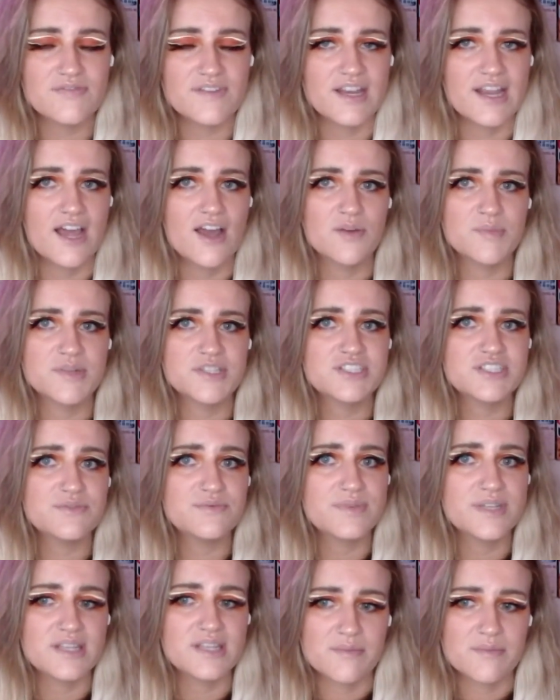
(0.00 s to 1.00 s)
and how much it
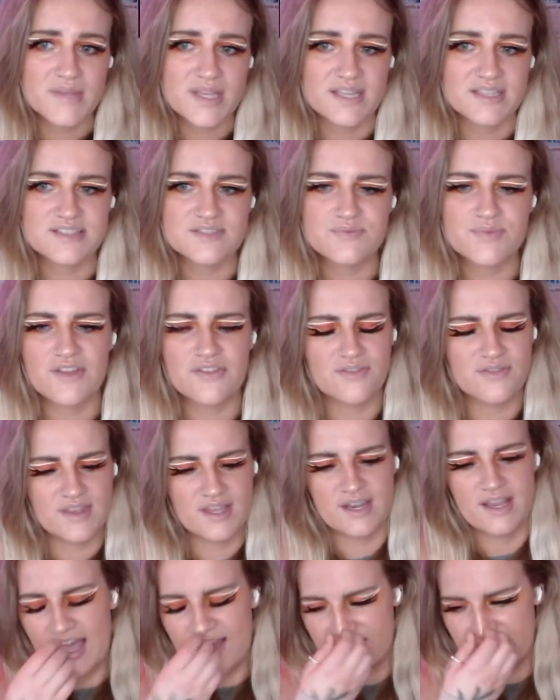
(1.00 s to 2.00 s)
really means rather
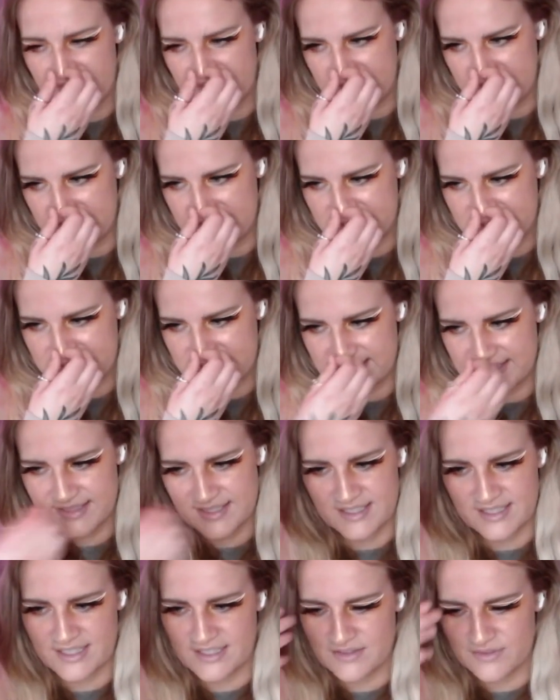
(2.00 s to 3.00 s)
than having these
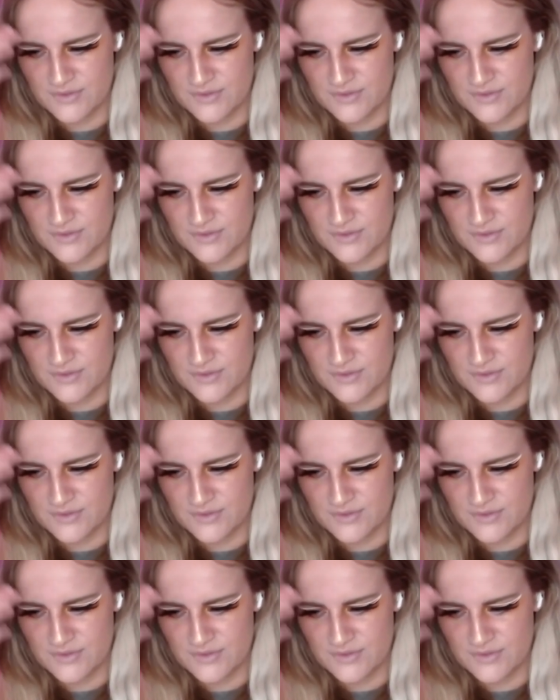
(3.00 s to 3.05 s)
uh,